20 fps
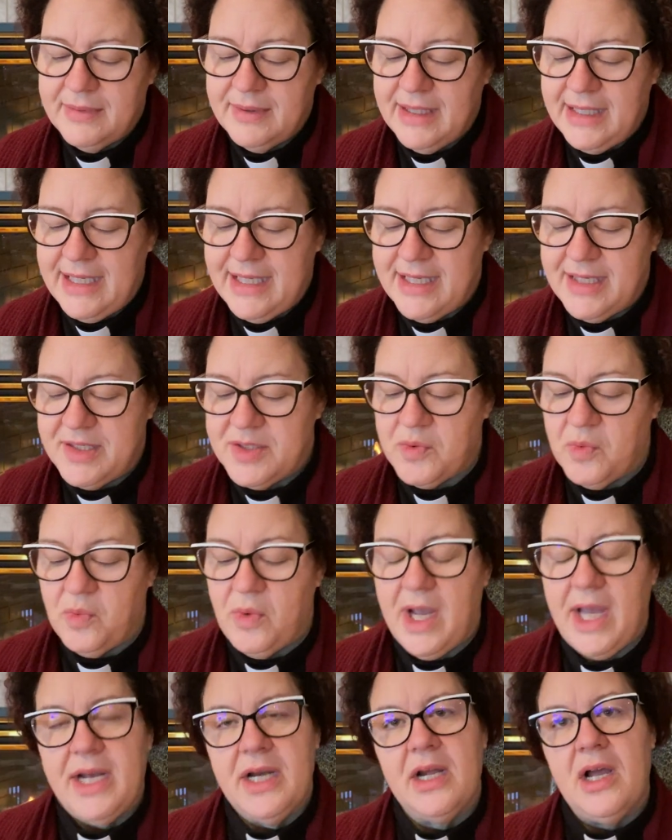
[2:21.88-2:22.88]
is
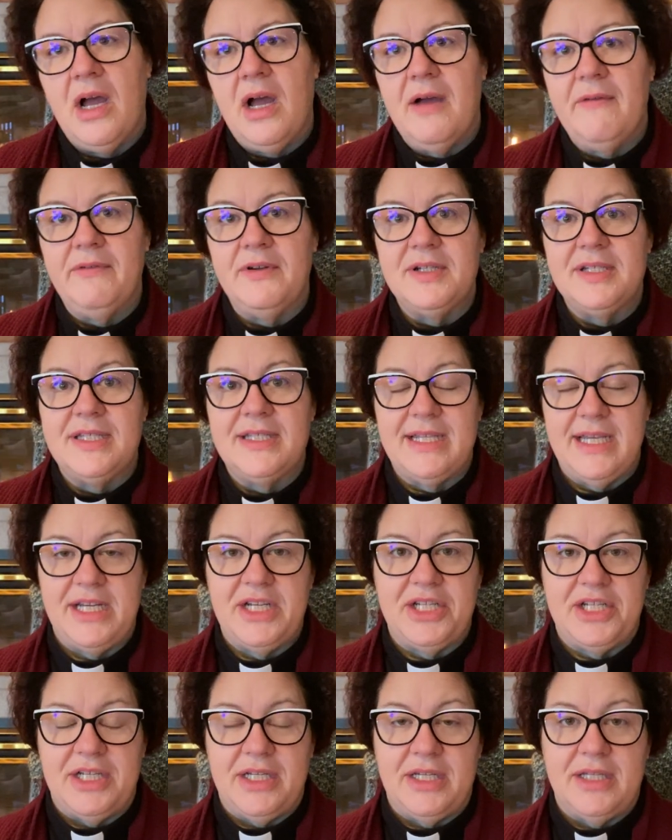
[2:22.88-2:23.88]
what
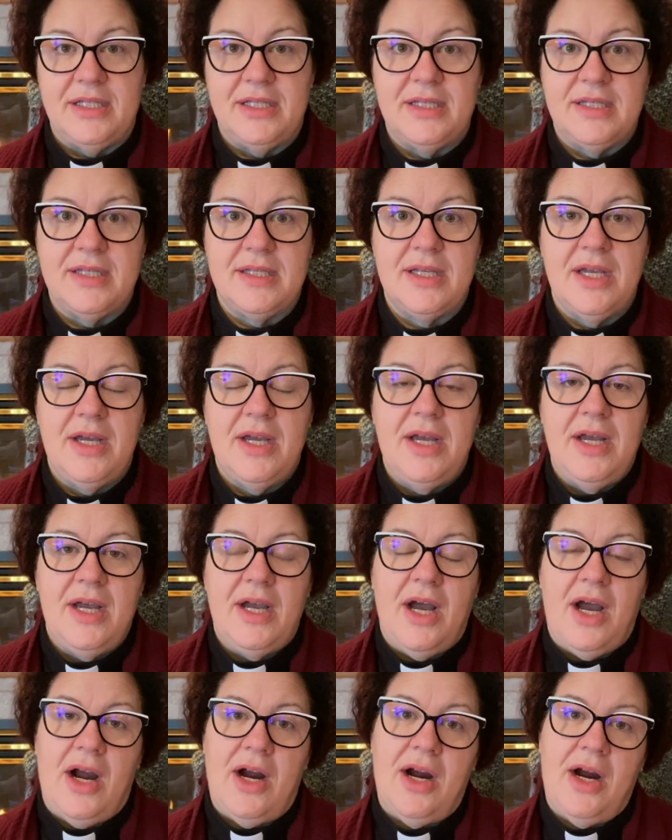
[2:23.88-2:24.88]
conversations
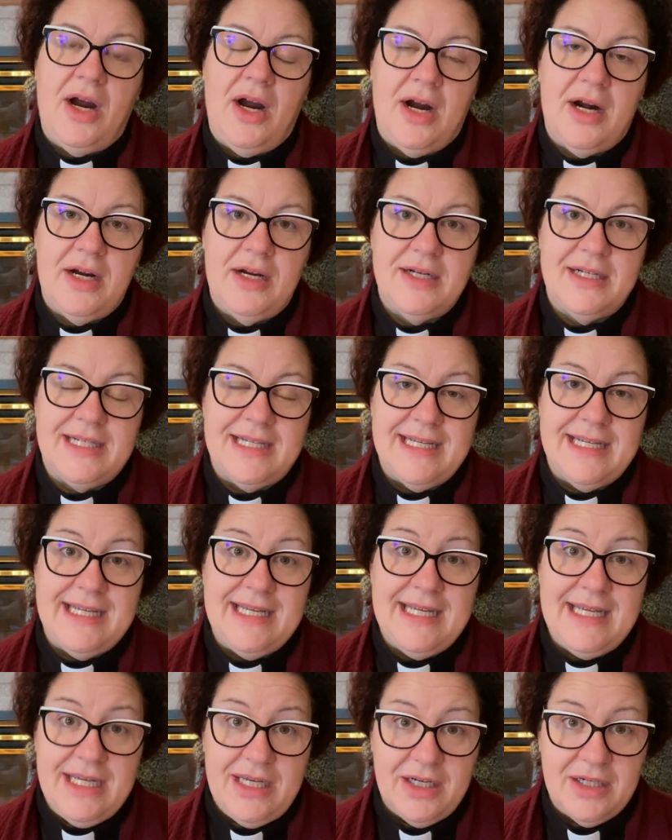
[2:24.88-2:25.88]
are hard to
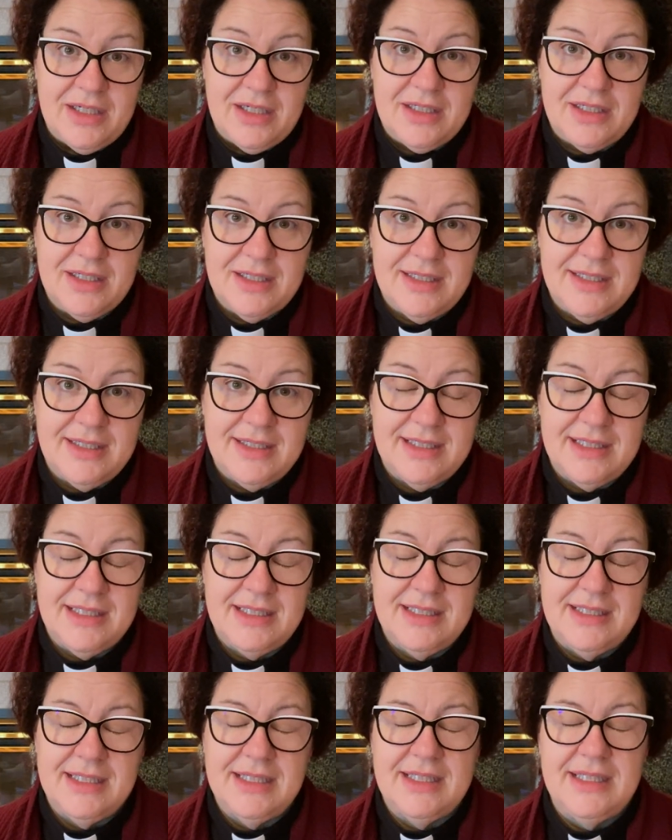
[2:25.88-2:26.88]
hear?
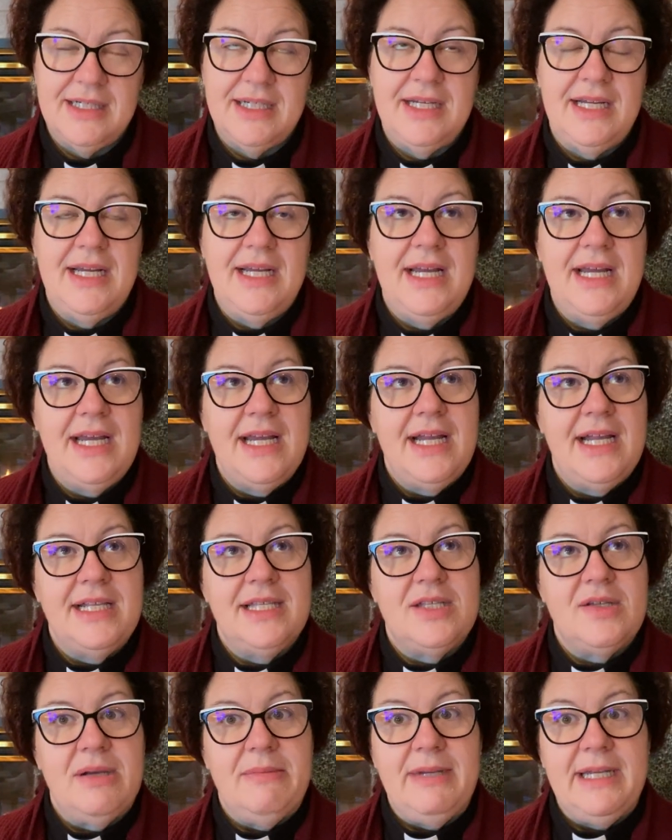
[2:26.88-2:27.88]

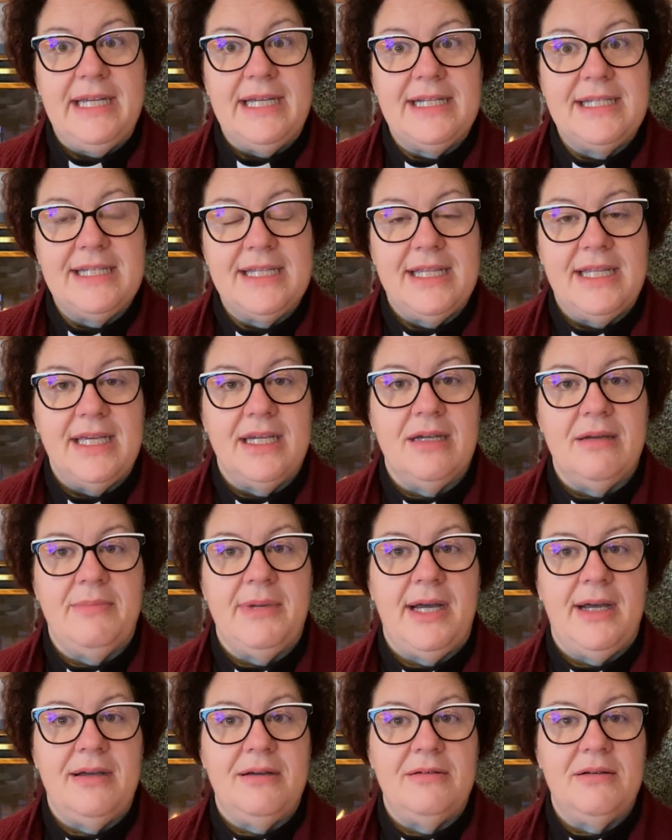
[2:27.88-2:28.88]
So I began to think
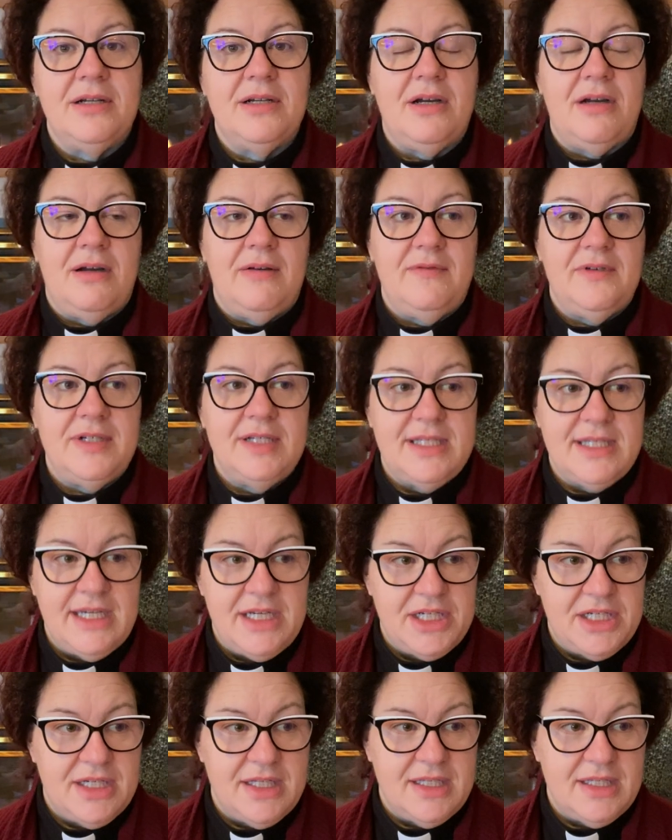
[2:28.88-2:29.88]
about
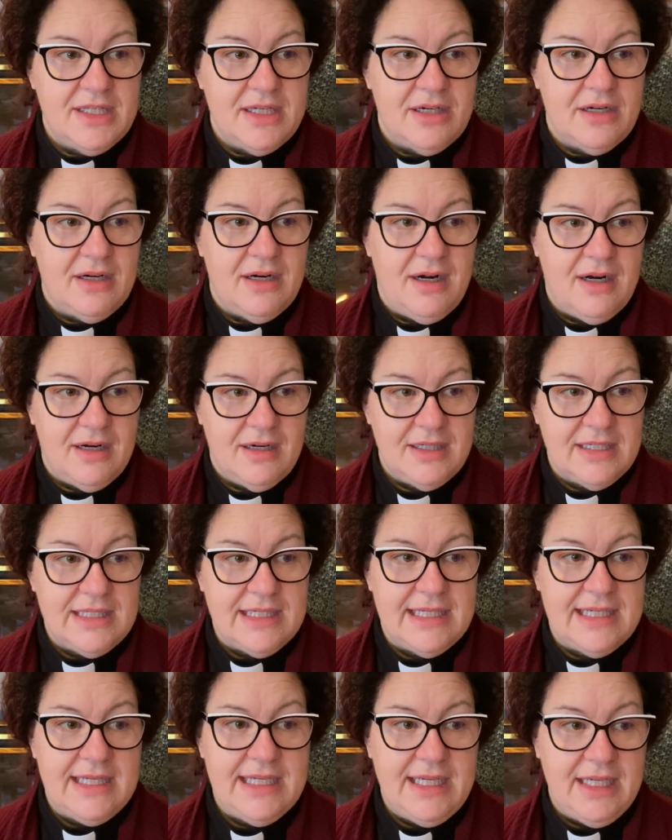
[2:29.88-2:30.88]
conversations that are hard to
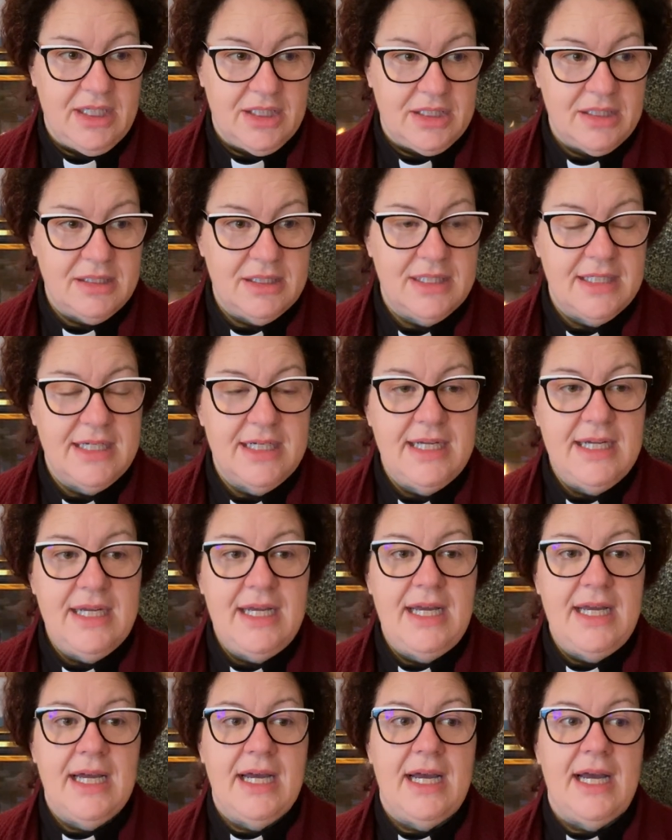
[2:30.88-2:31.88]
hear.
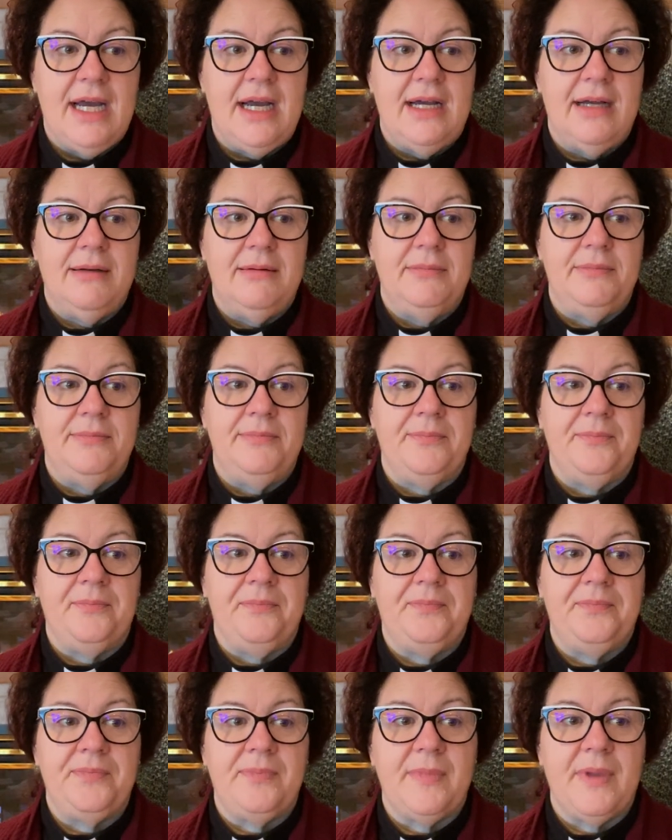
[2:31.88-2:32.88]

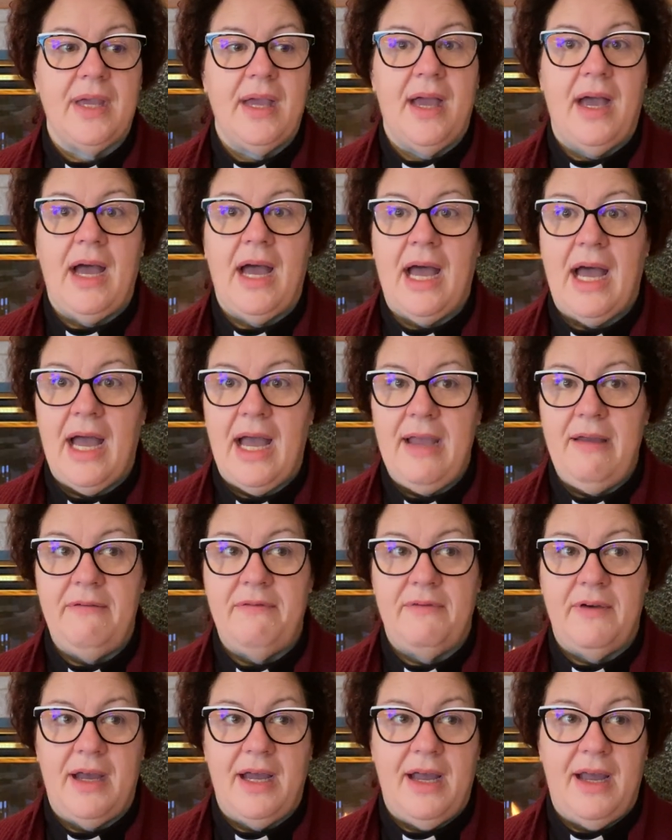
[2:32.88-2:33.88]
I
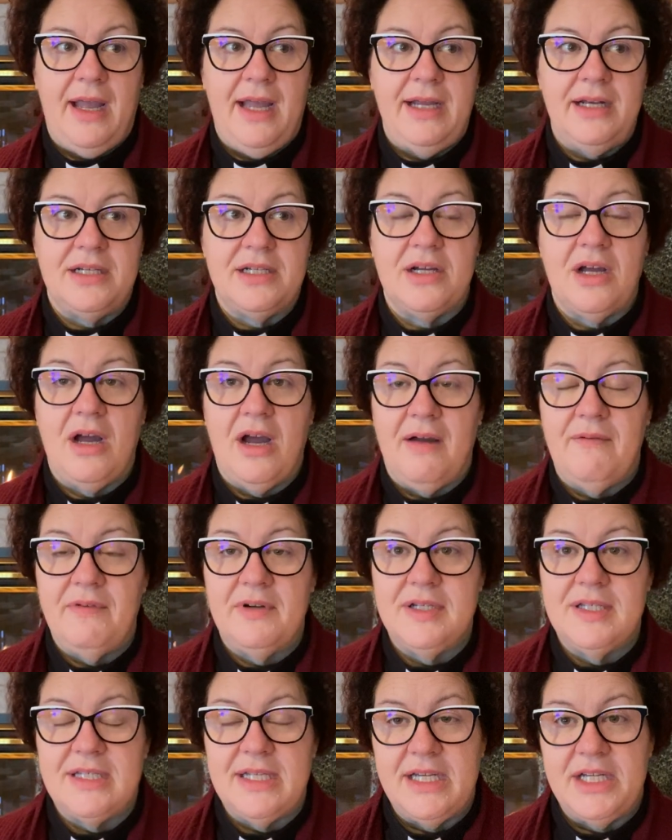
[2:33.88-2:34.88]
find
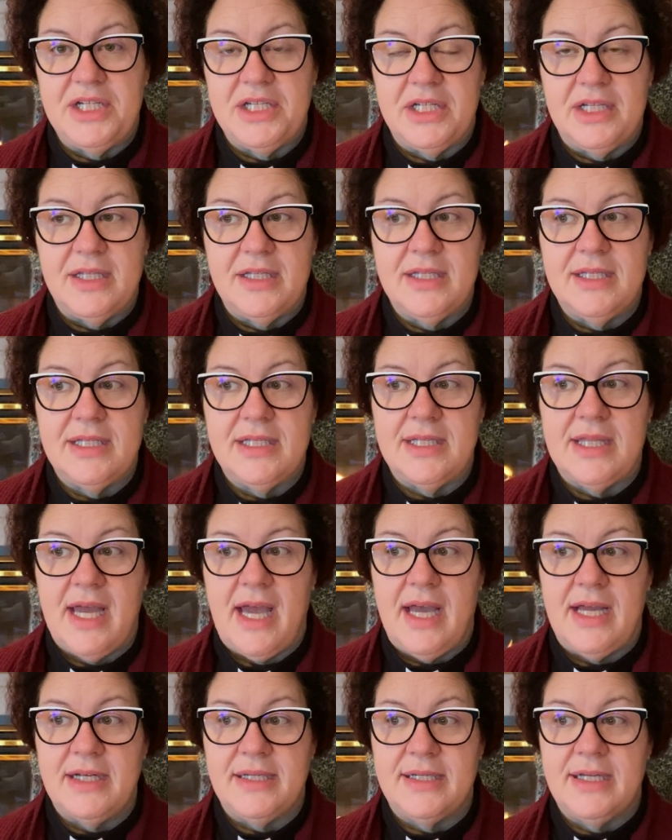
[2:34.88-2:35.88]
conversations
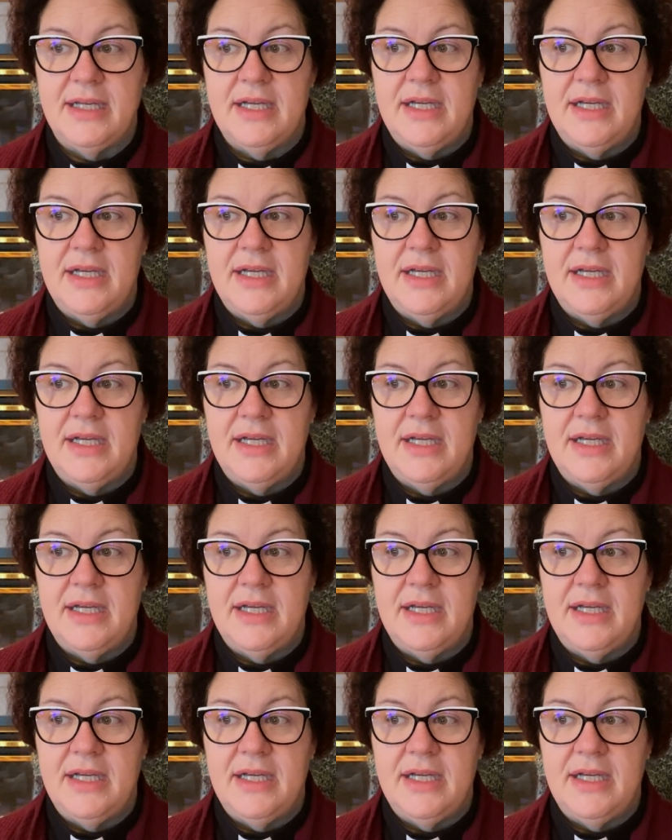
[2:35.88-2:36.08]
that